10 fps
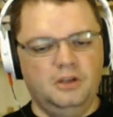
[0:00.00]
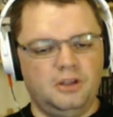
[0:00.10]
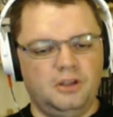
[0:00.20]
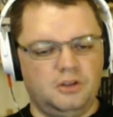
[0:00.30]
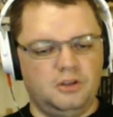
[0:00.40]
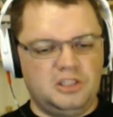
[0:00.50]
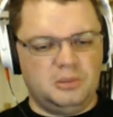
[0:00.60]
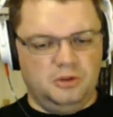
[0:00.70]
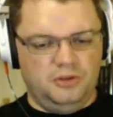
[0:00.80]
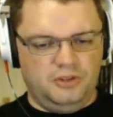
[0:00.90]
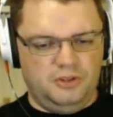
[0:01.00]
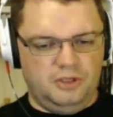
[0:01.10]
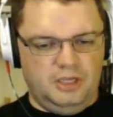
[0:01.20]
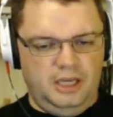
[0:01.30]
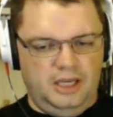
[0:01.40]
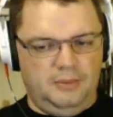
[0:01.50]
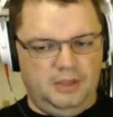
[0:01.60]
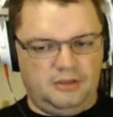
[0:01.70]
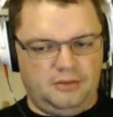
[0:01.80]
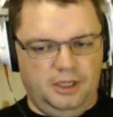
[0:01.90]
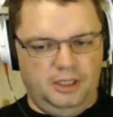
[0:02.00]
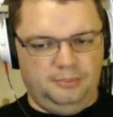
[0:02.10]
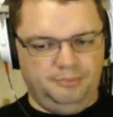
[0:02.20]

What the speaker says: those principles, that's fine.